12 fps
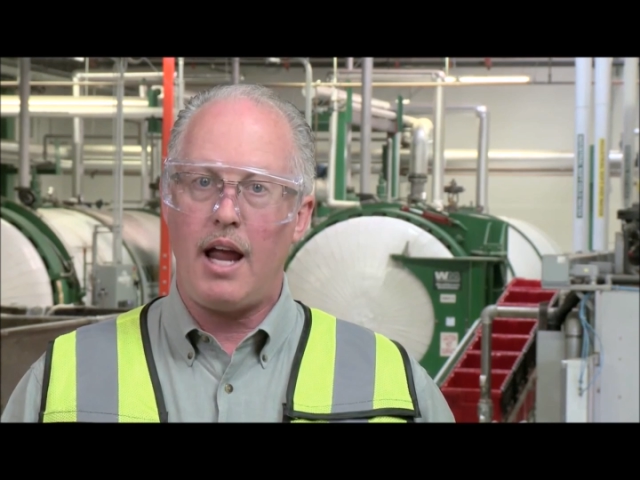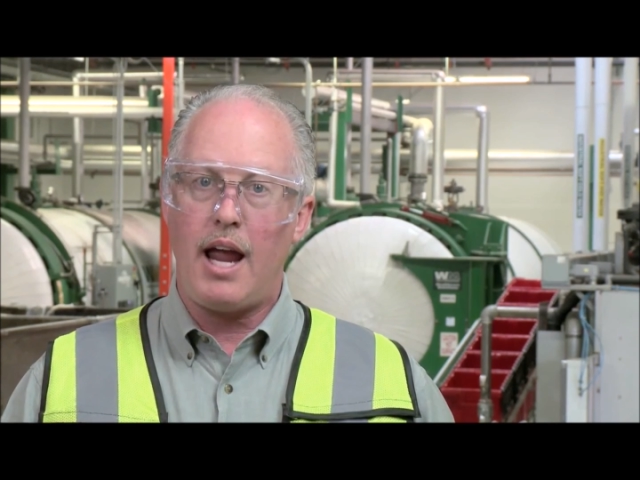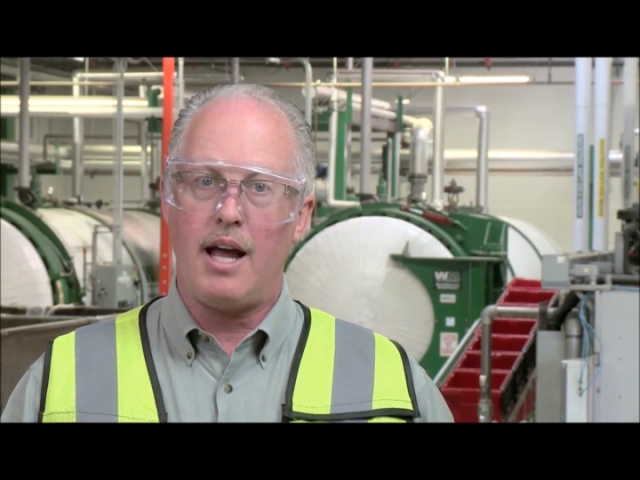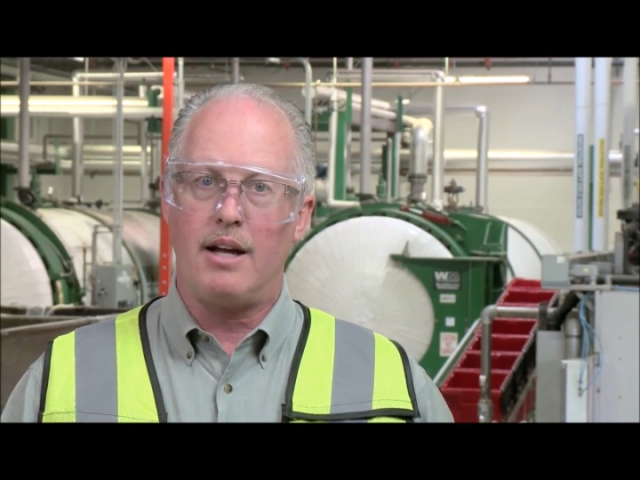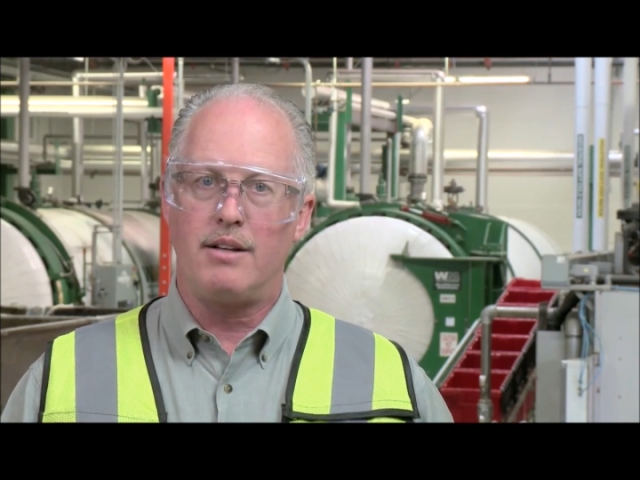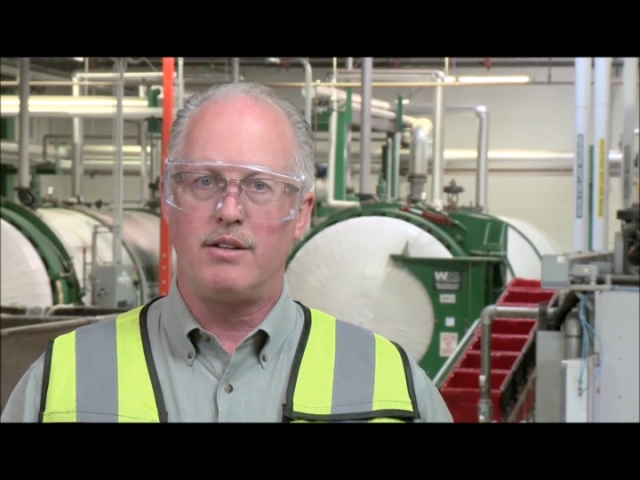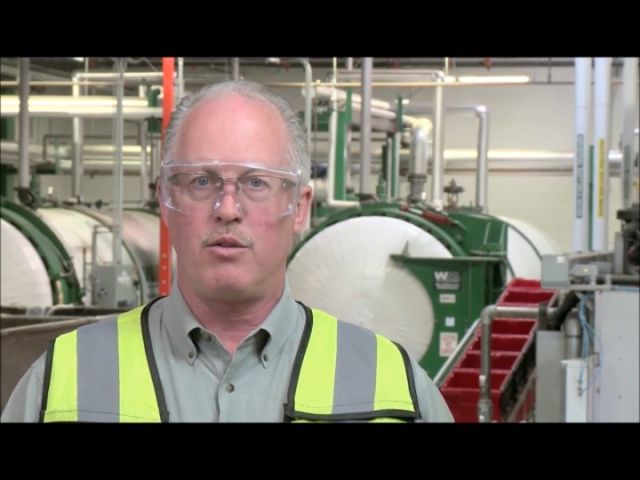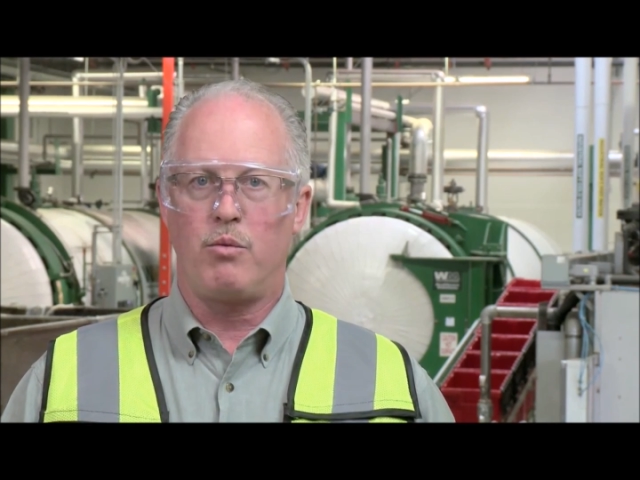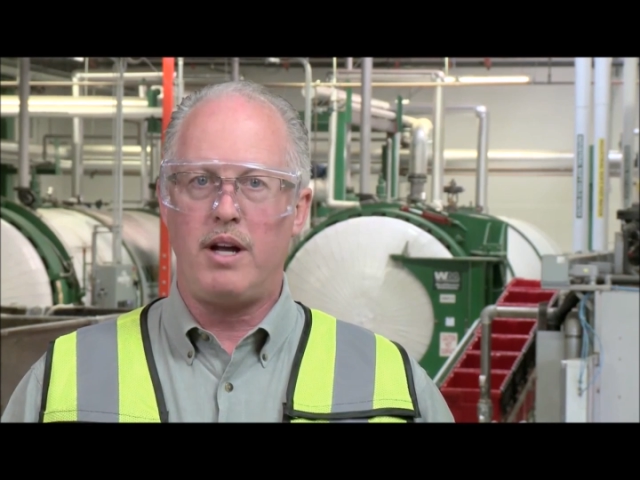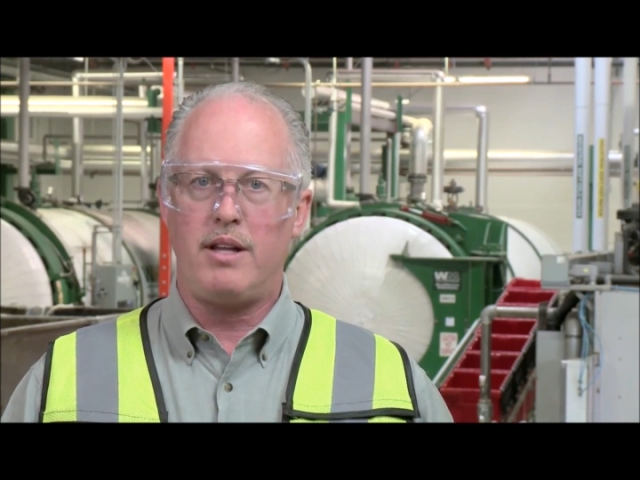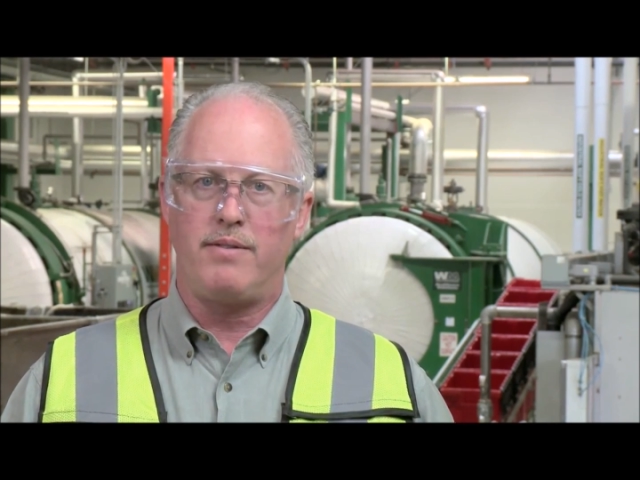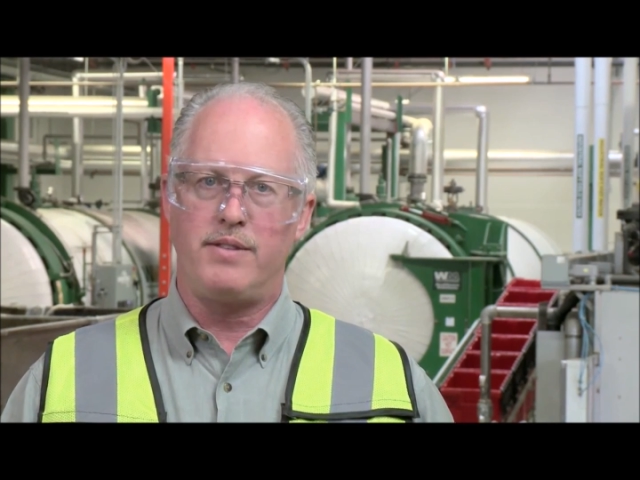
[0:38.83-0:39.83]
and the
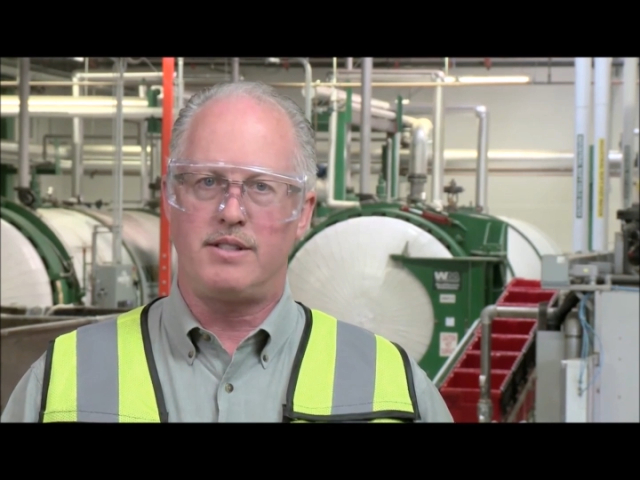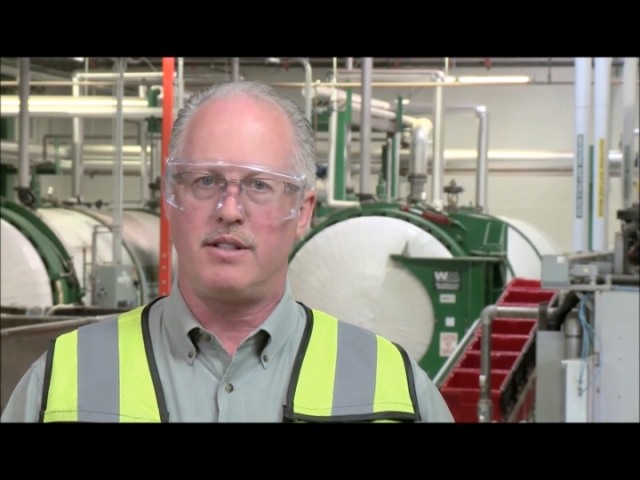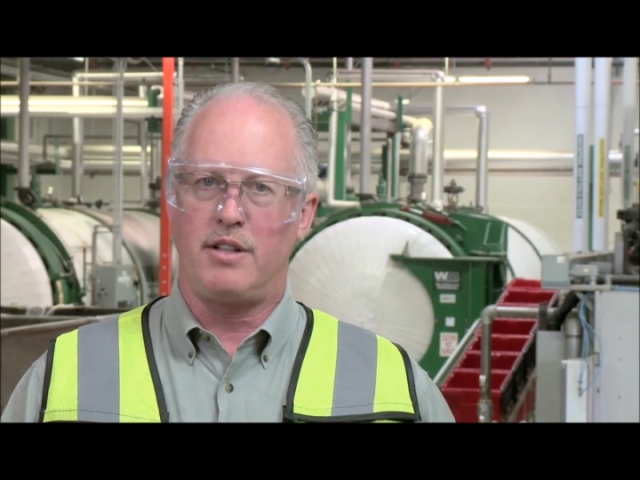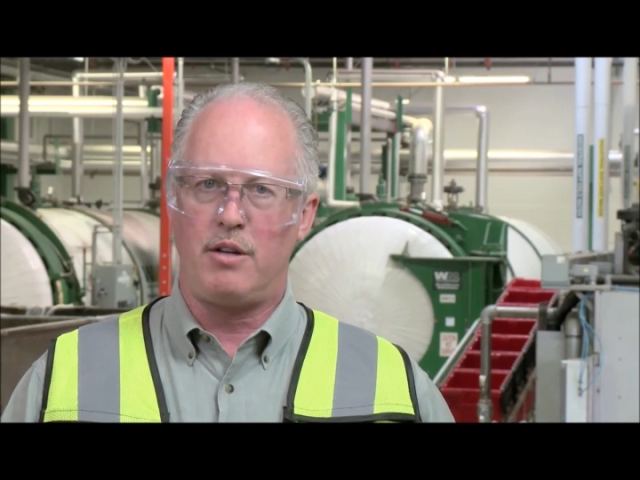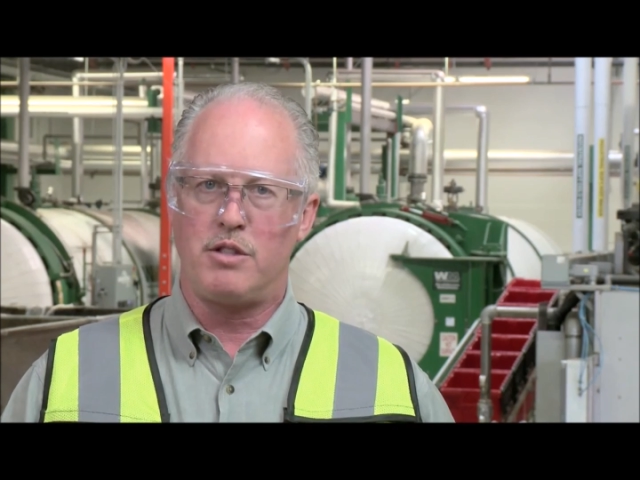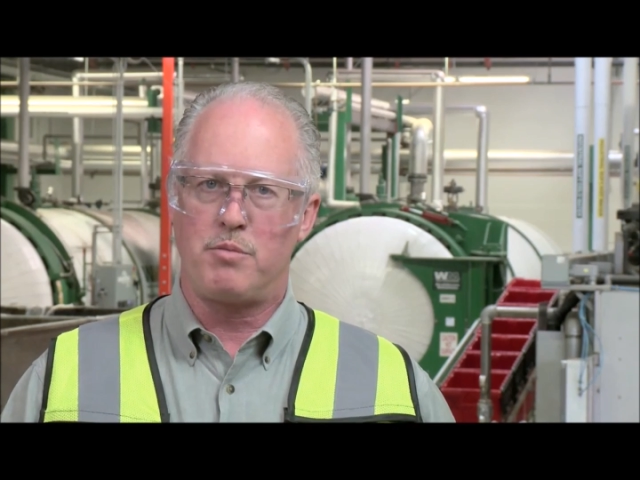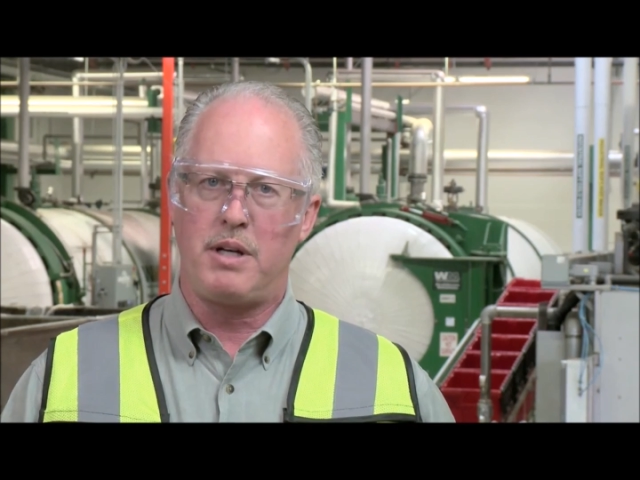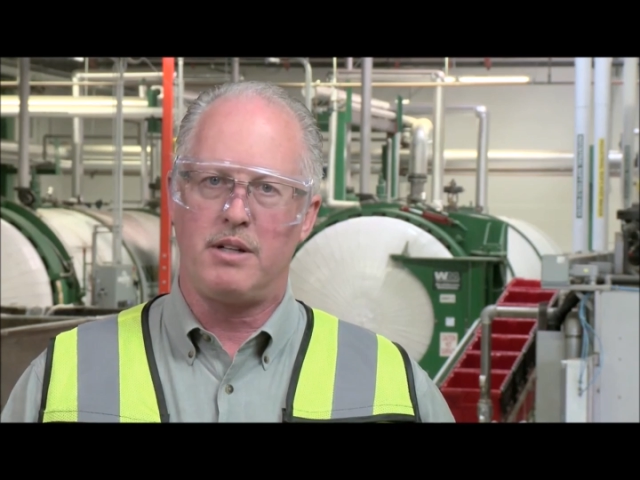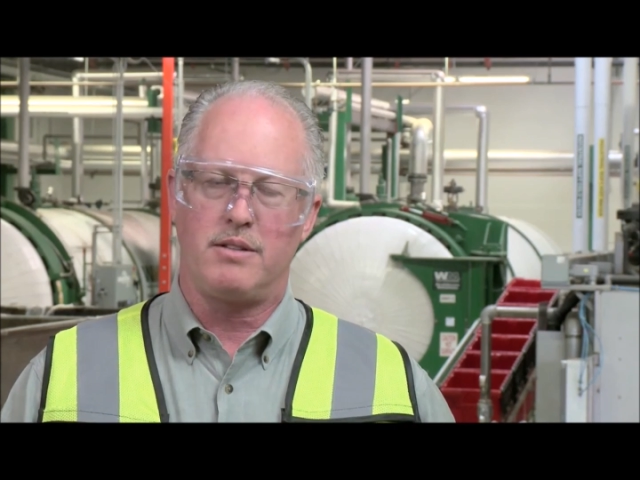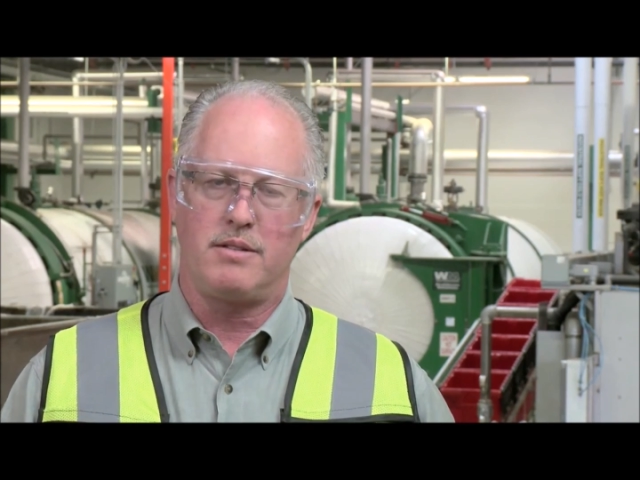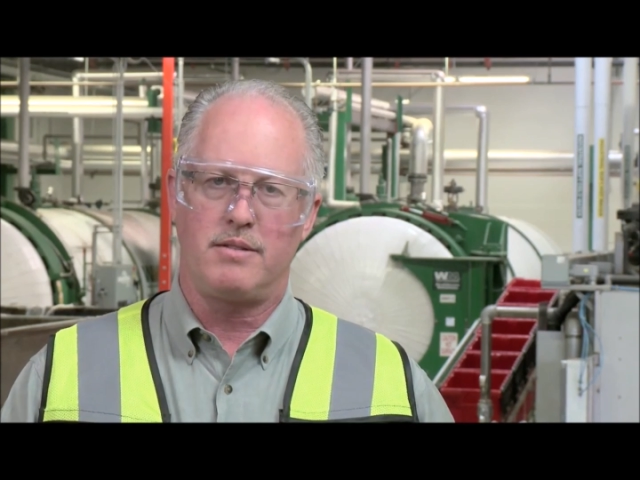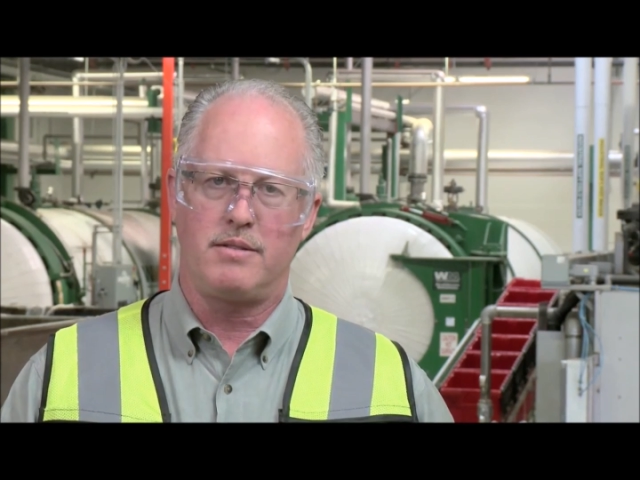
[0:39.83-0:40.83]
way the facility was built.